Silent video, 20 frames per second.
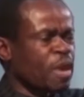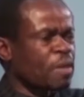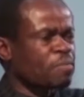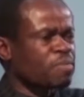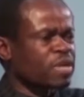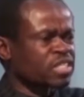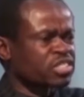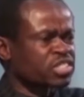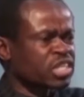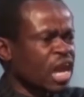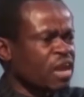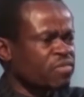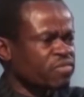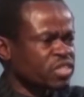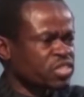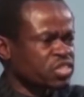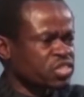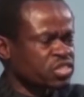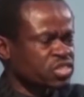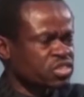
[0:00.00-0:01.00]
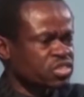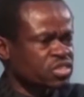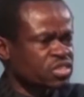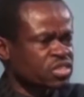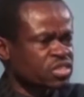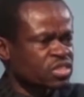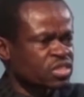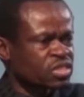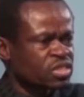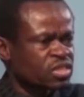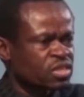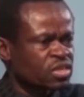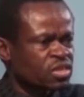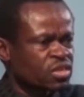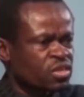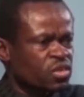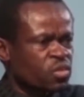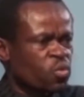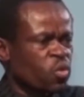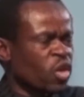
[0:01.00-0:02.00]
public service,
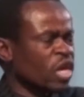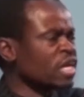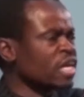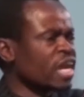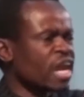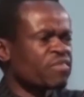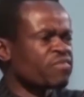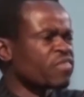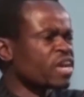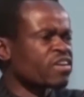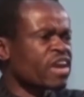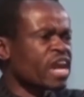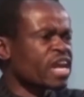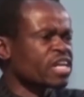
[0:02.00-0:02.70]
will never